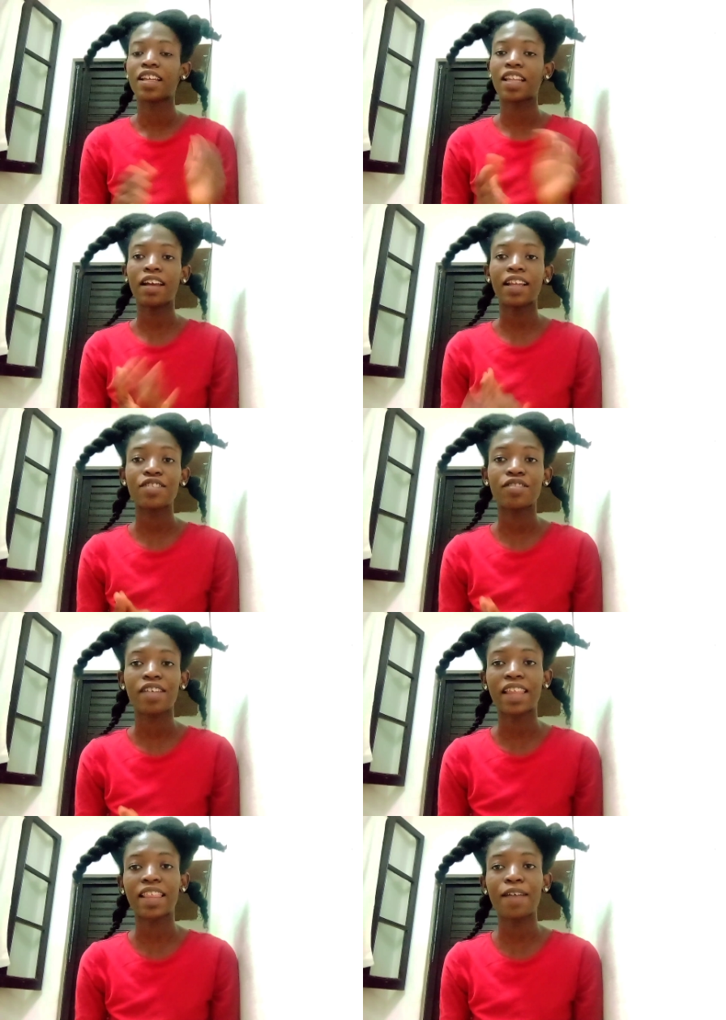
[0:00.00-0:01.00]
Now that we
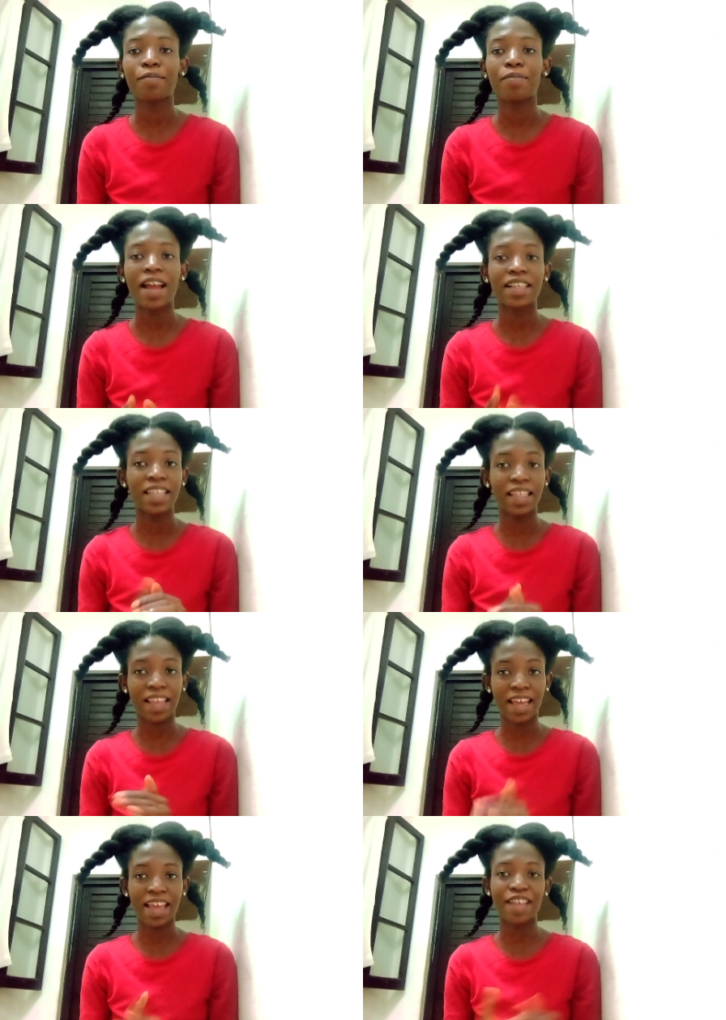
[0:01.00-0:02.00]
are done parting
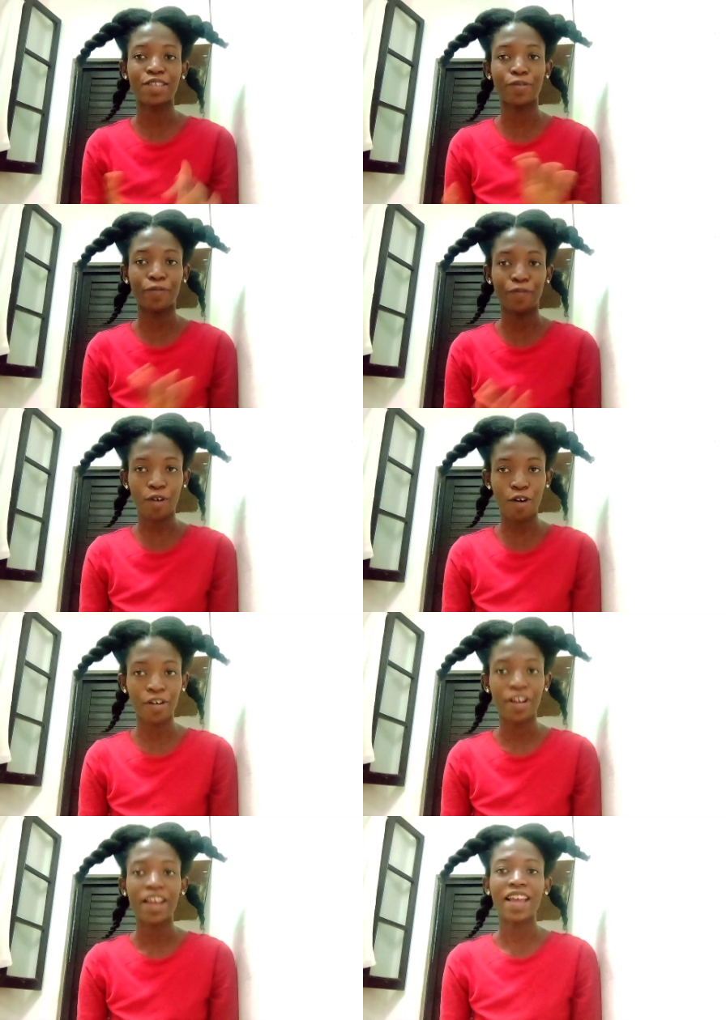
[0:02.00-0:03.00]
the hair into
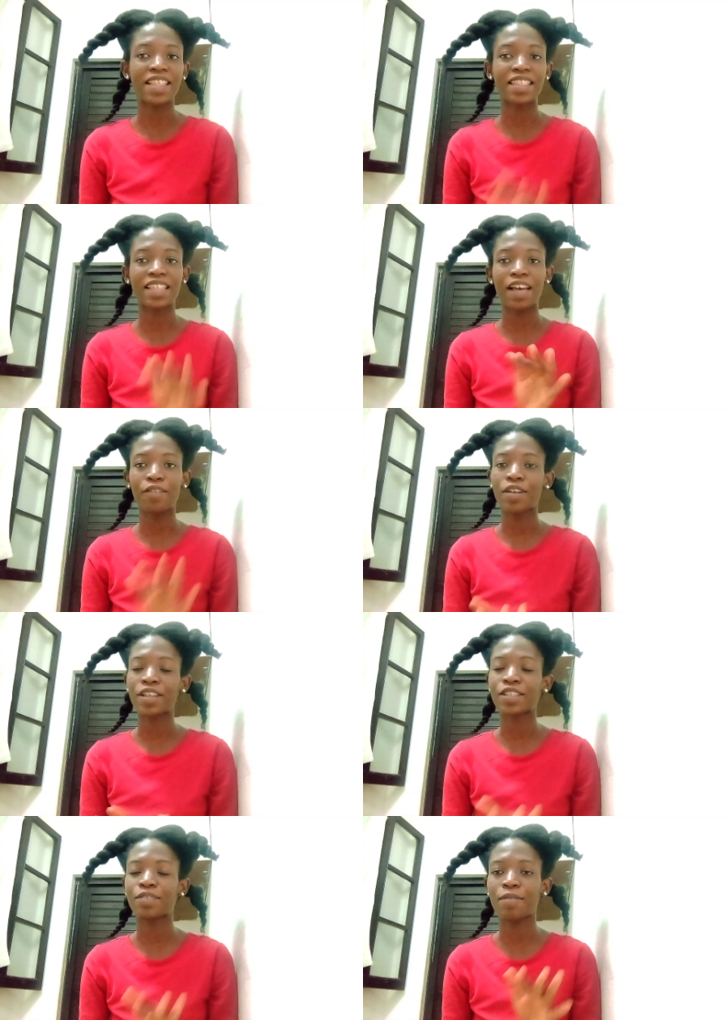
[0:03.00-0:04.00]
four, it's now
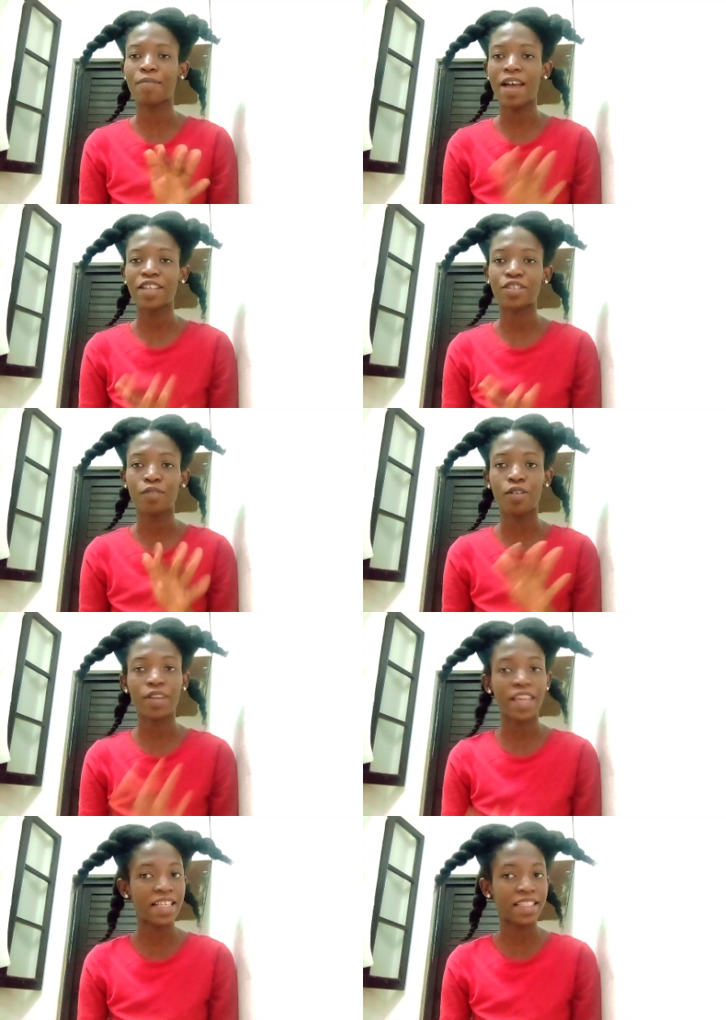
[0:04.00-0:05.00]
going to be much more
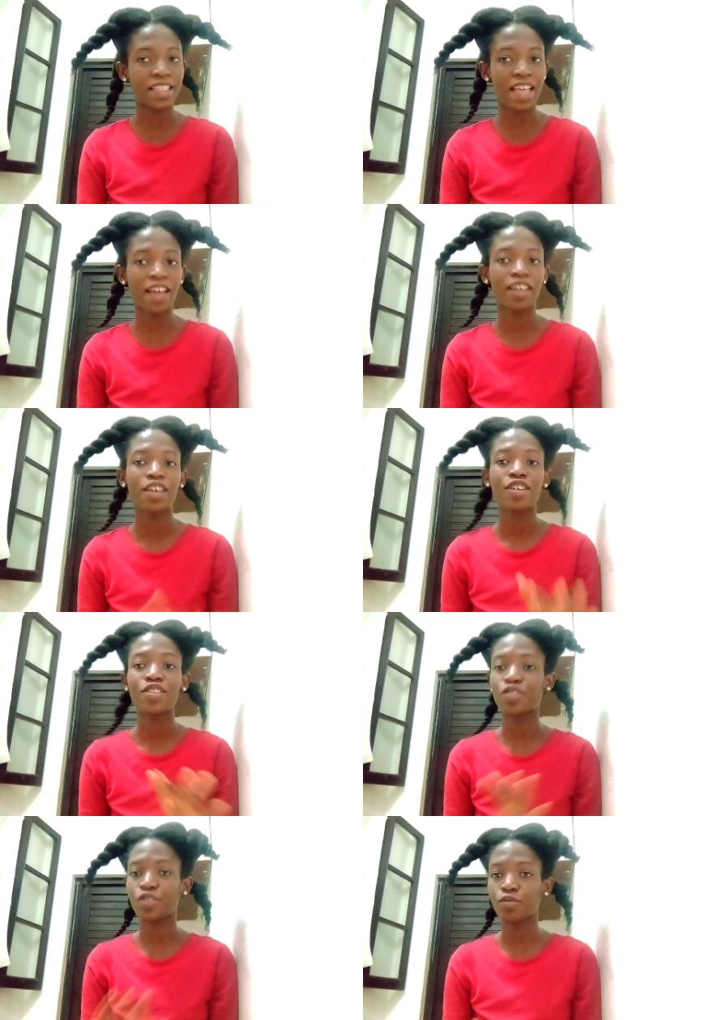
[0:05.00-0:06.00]
easier
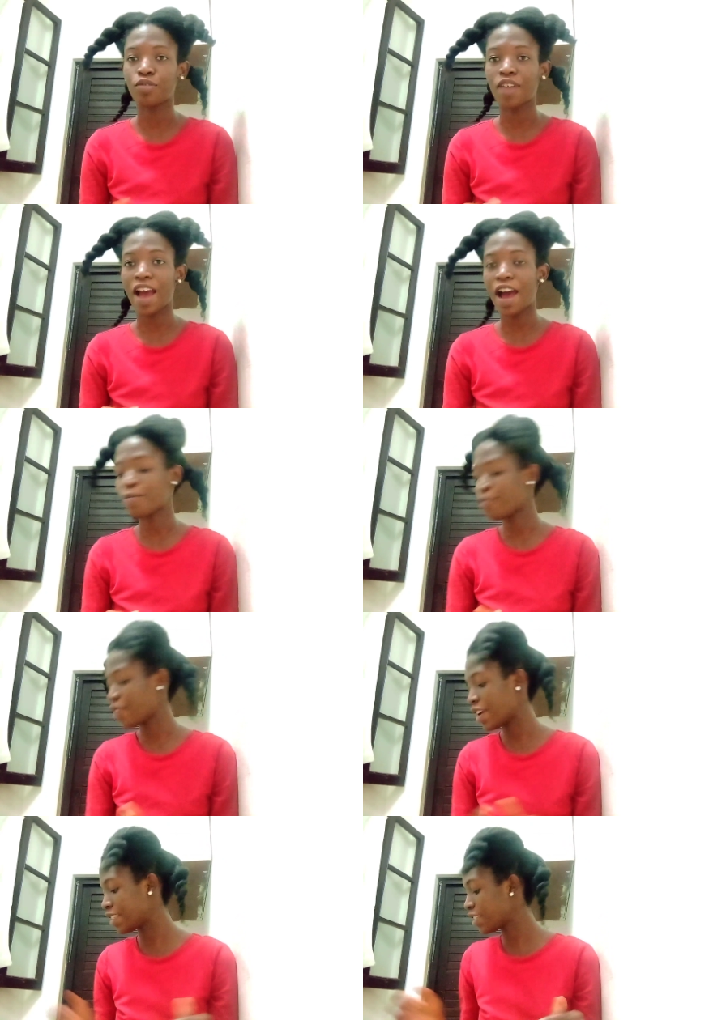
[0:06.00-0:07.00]
to do our
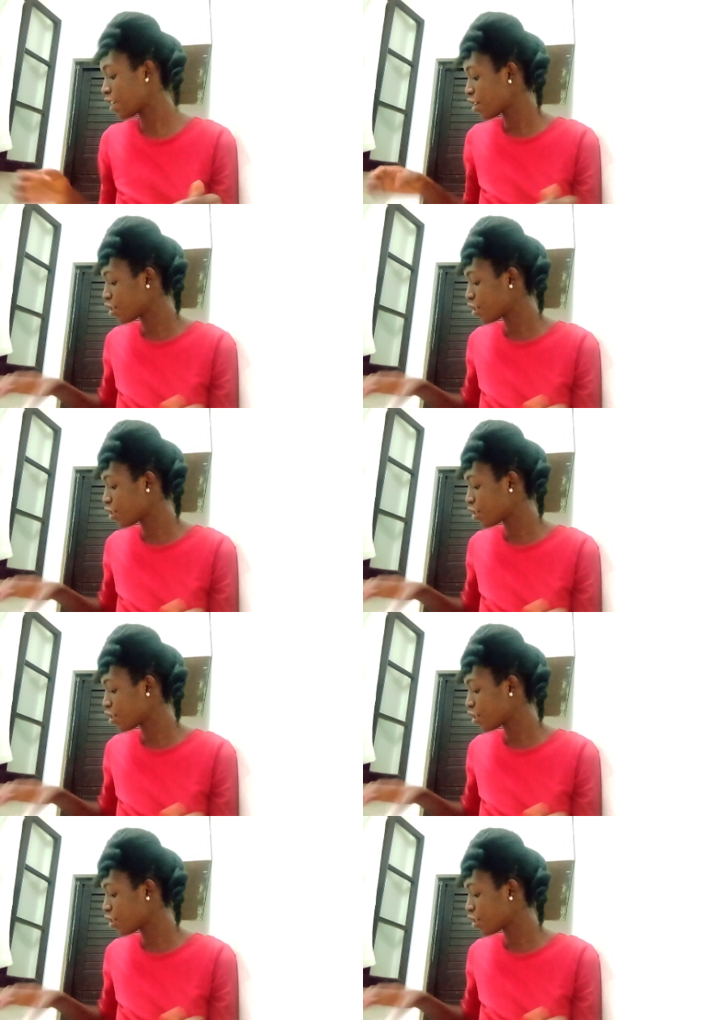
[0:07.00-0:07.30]
braids.